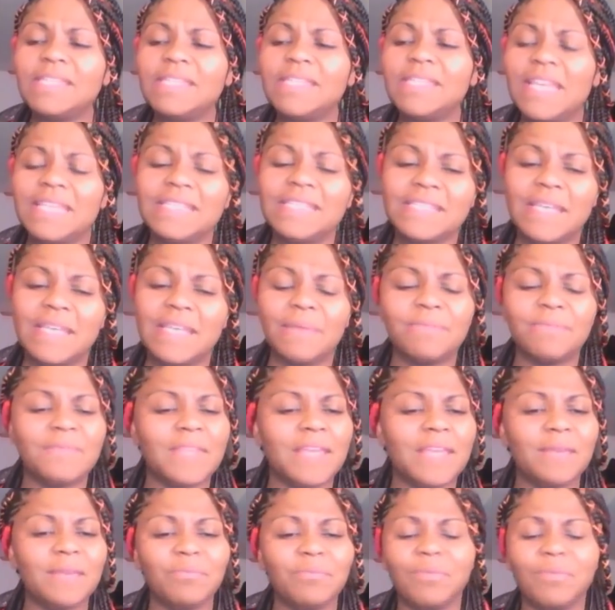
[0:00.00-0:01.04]
said
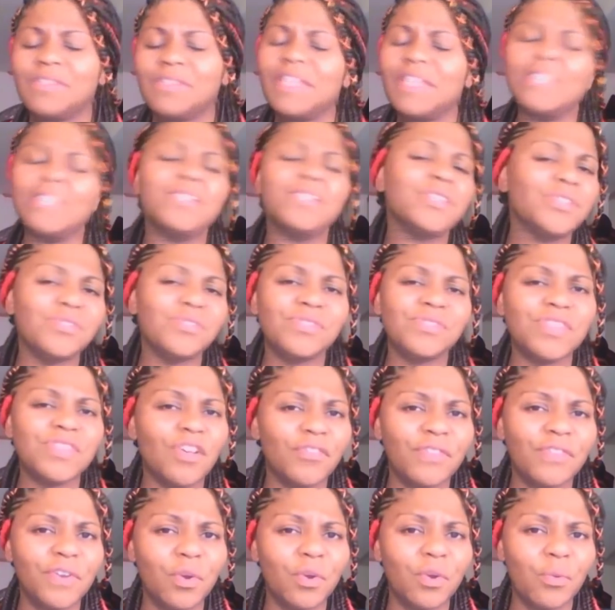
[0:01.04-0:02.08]
something, presented
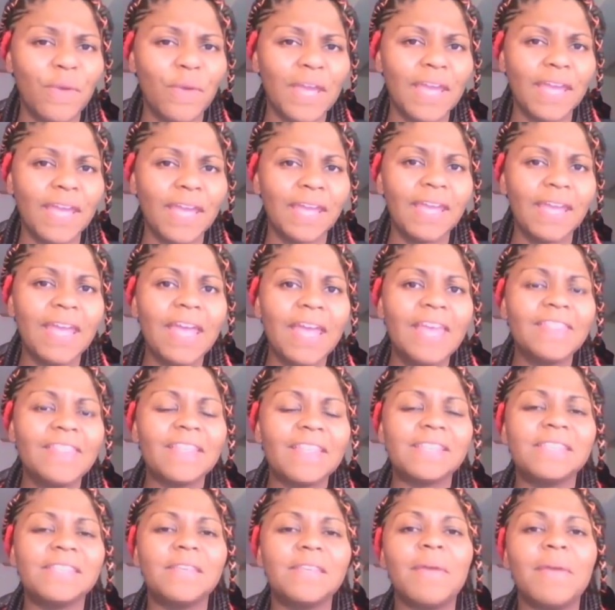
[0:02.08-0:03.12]
yourself in a way
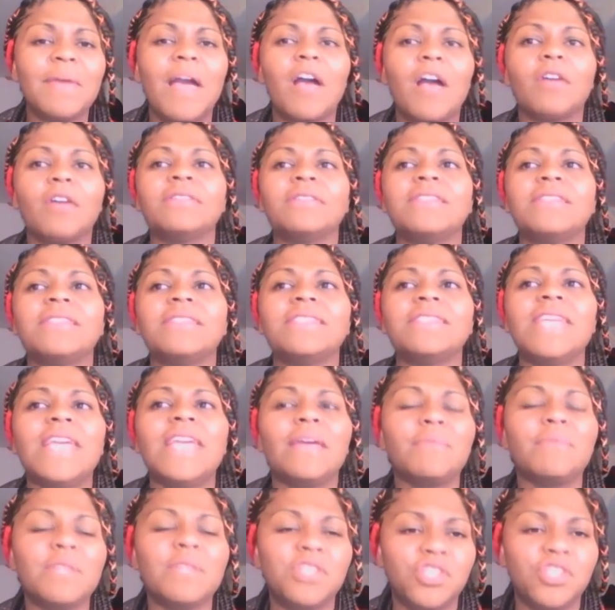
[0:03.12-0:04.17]
that somehow
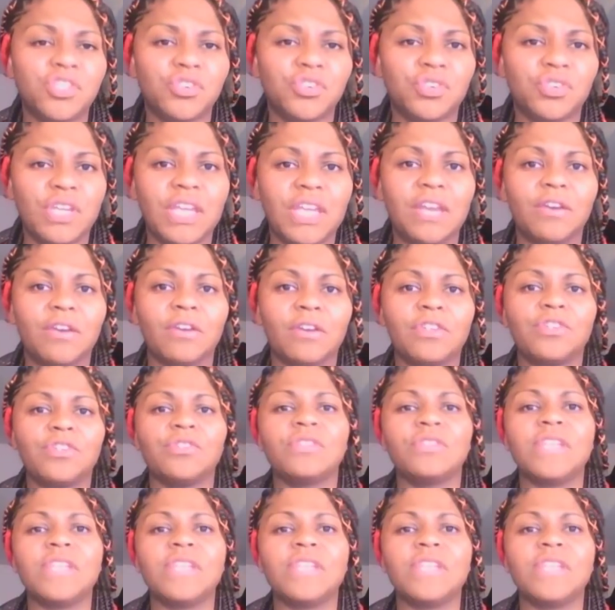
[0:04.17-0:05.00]
damaged your character,